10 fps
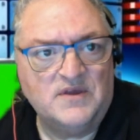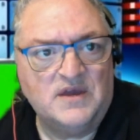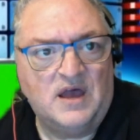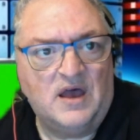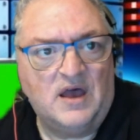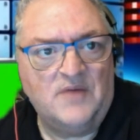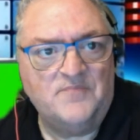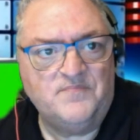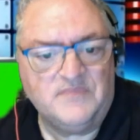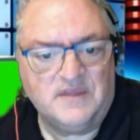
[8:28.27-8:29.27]
The
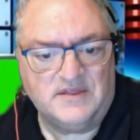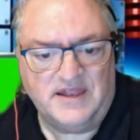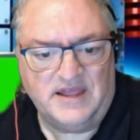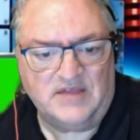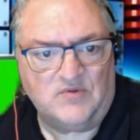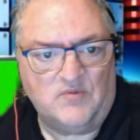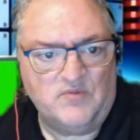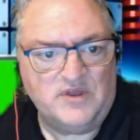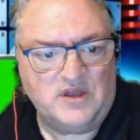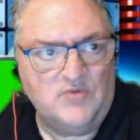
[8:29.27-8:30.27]
next one we
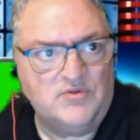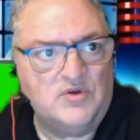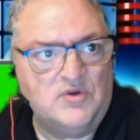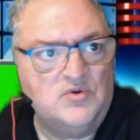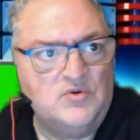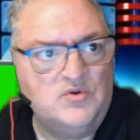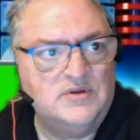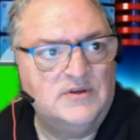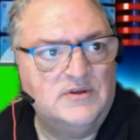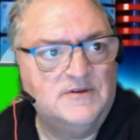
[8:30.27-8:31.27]
go to,
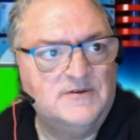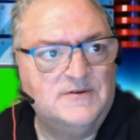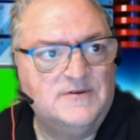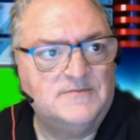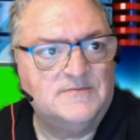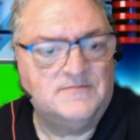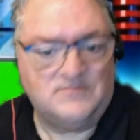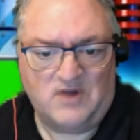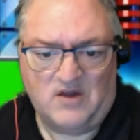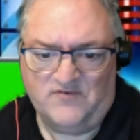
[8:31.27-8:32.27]

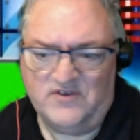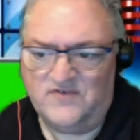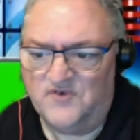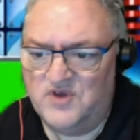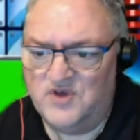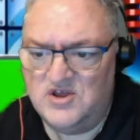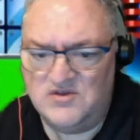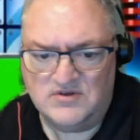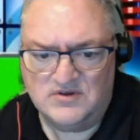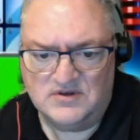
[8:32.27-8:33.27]
rattle through these.
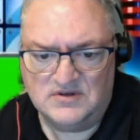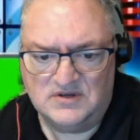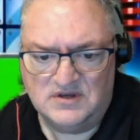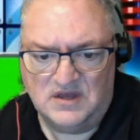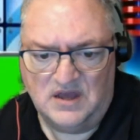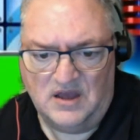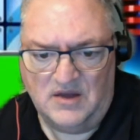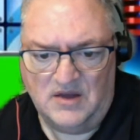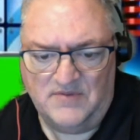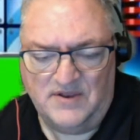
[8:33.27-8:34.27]
The
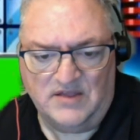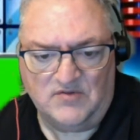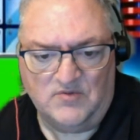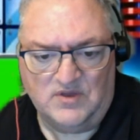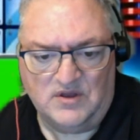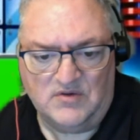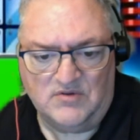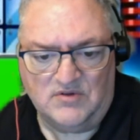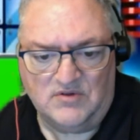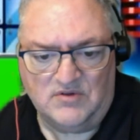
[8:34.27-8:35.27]
next one we go
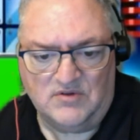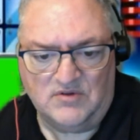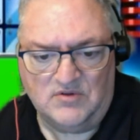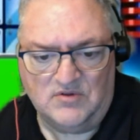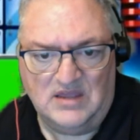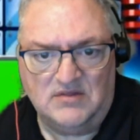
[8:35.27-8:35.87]
to is